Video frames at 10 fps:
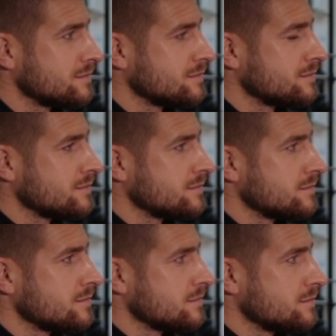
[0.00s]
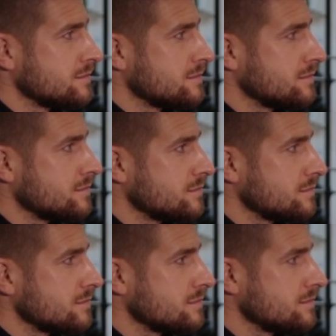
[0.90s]

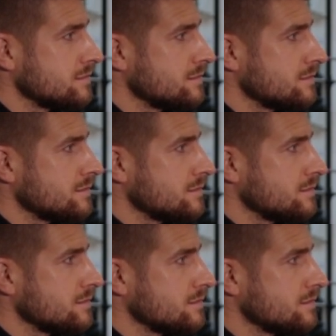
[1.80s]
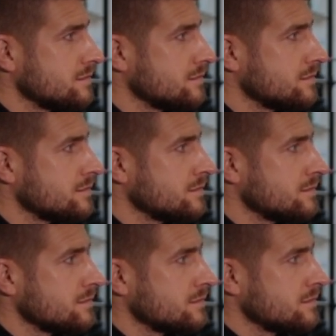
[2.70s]

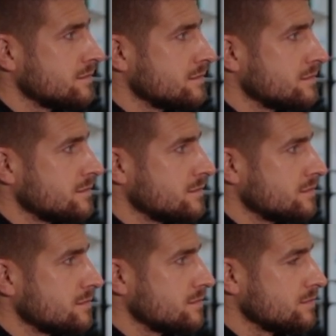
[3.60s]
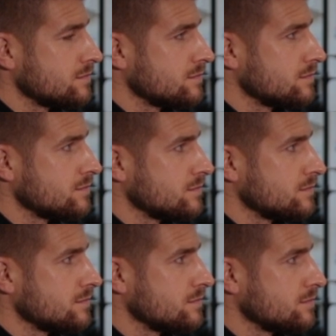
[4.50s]

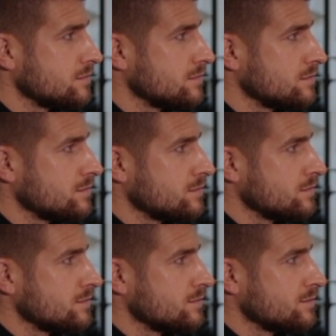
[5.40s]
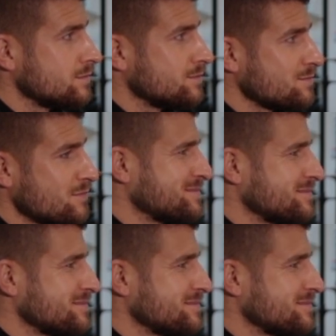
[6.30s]
(not speaking)